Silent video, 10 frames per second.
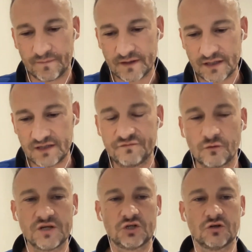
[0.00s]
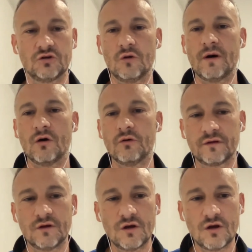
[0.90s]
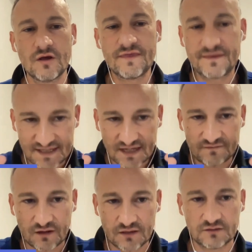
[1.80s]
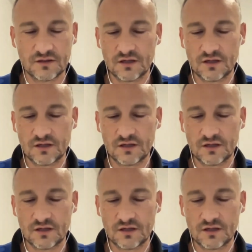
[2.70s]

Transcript: information about seven